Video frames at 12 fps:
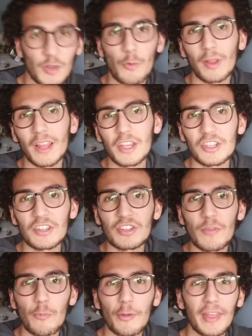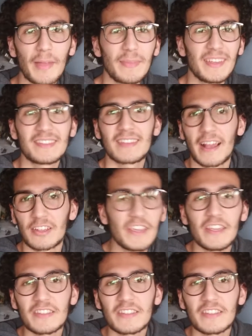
The relationship with them is excellent.